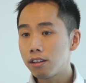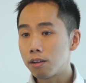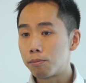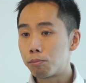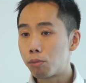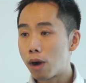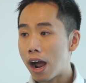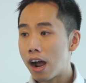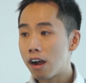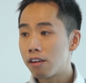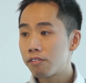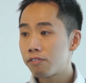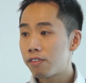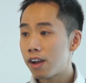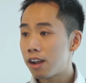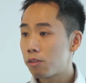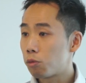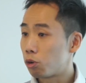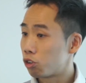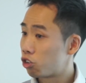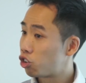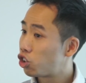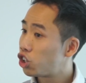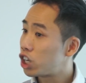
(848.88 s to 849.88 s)
the brown fat
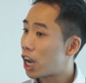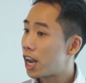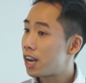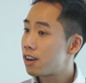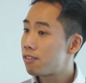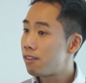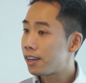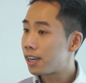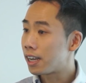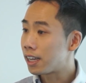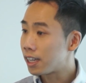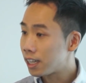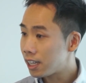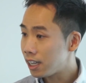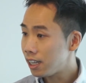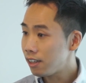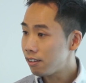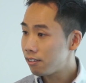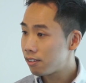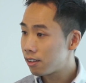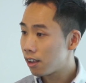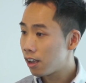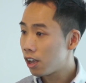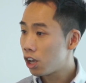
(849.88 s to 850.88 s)
was generating
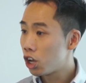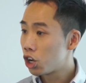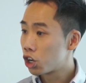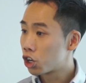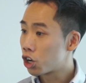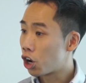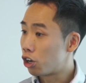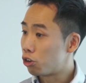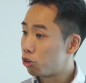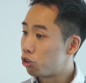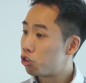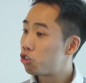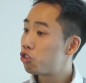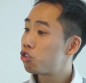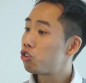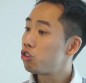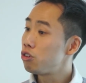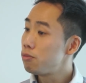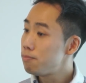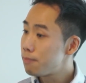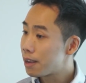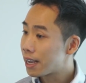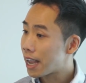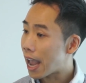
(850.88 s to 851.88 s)
heat,
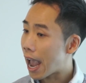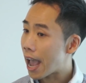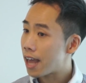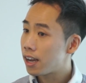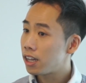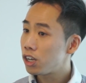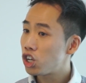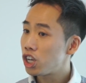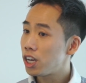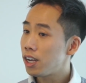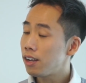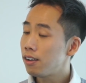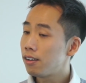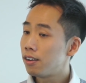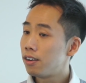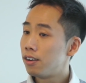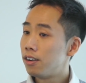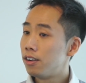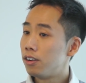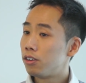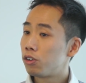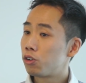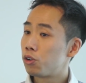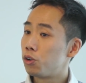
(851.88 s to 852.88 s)
consuming energy
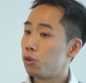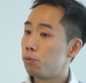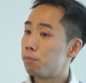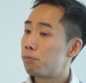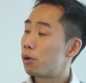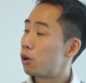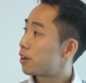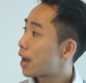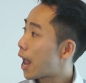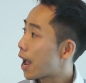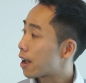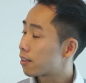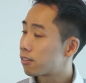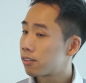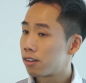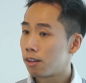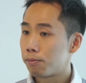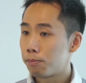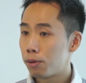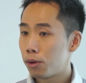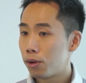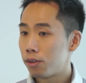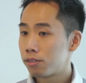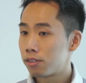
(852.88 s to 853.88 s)
to protect the
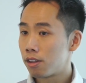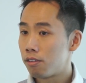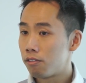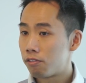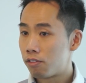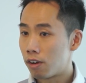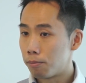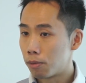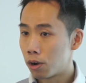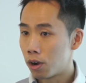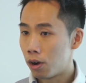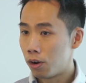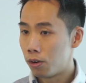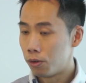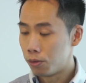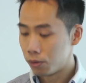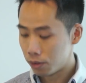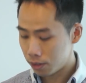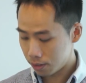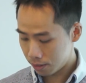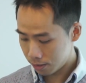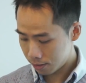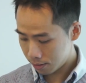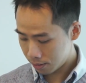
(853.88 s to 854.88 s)
person from
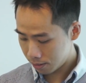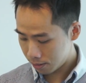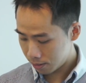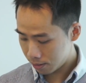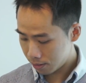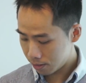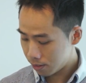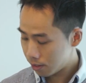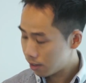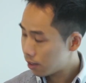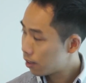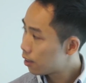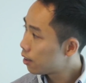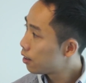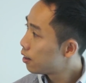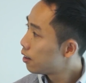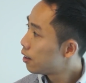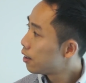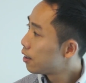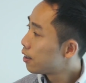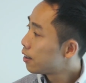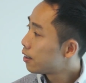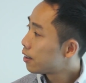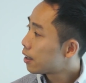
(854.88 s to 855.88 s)
cold.
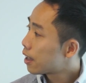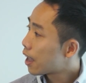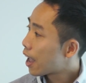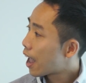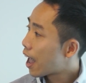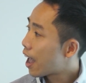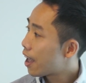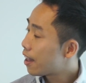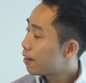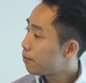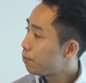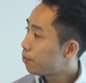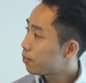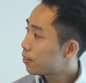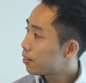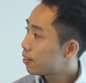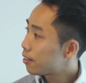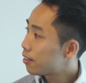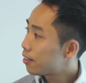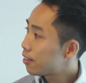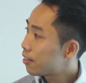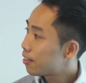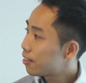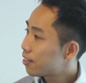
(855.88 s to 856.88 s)
And
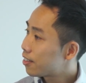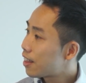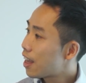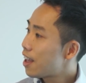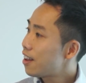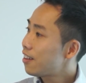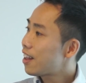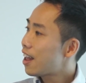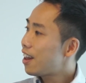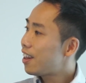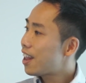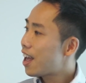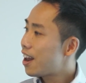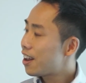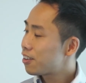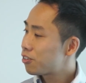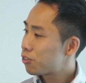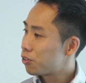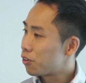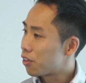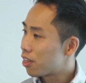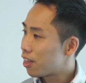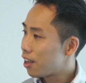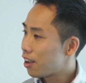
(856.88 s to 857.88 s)
then that led us
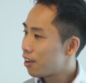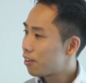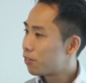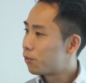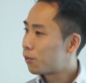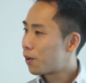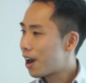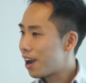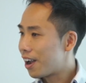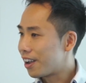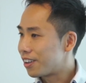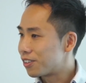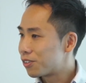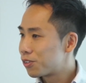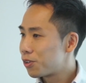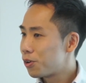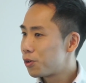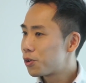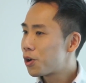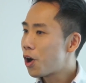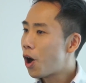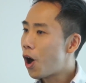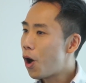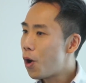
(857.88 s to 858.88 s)
to think, right,
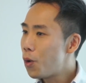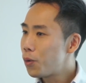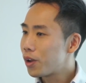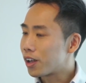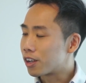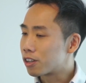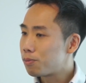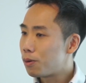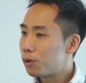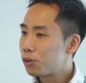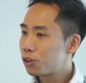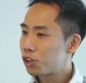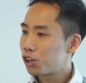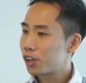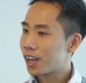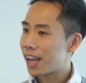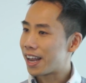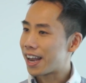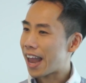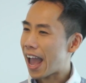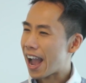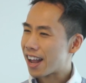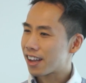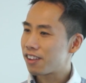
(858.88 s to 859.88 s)
so cold exposure
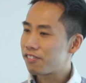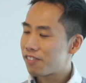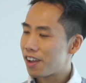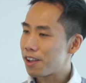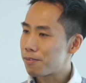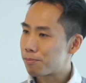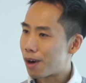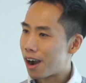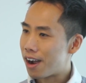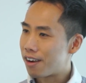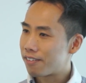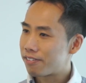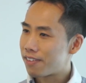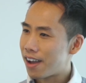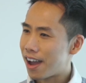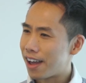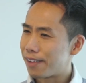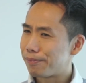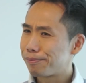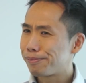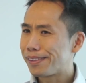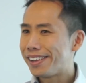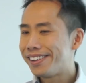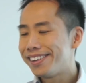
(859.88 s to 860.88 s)
can activate brown
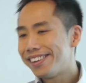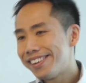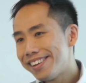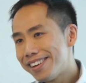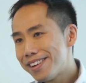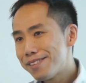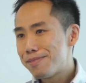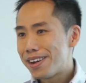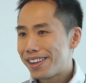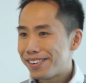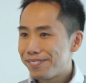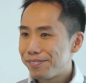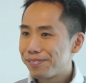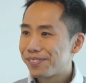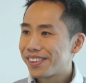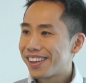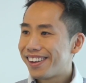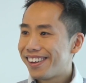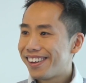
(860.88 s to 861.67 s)
fat, but